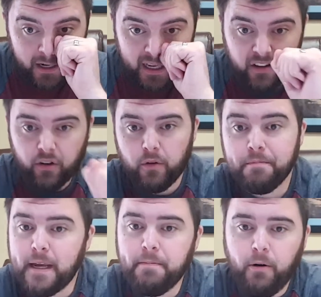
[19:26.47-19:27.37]
His own
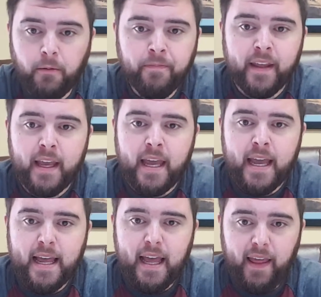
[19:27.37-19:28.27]
people.
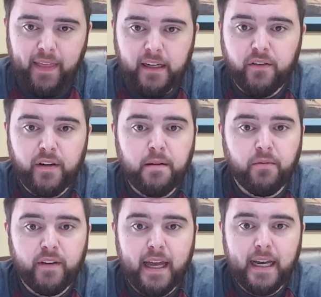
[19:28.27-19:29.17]
And that it
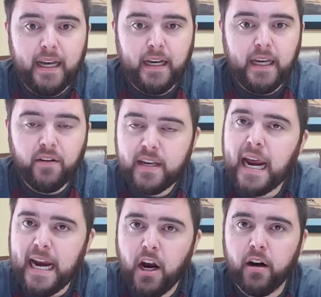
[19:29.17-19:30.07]
seems that He's
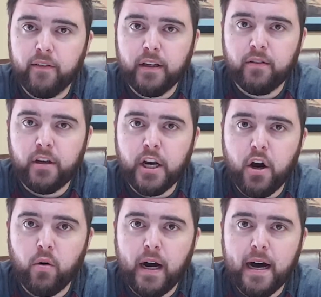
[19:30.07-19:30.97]
taking care of us,
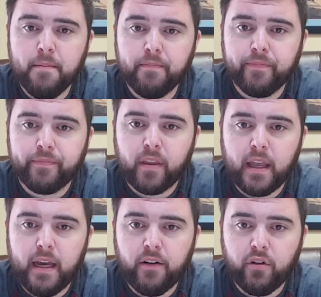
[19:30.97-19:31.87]

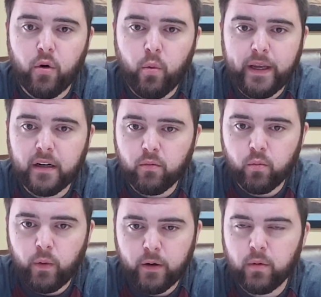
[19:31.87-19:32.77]
and so we can
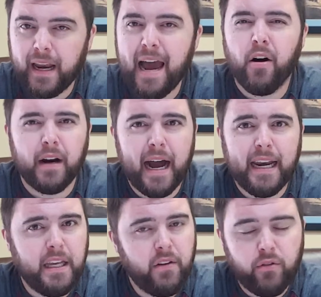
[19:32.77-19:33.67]
rely on
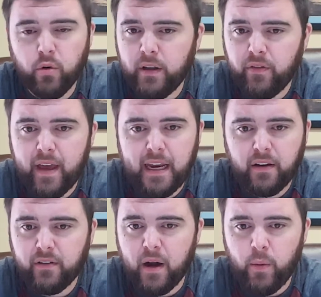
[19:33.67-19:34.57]
God. He's doing
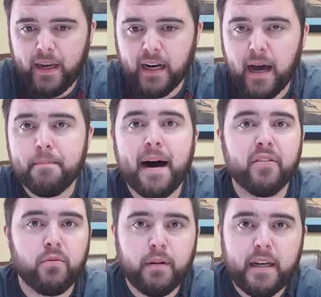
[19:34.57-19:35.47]
things that we cannot
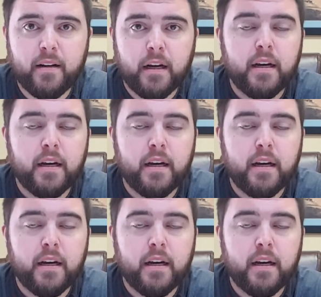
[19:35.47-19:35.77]
possibly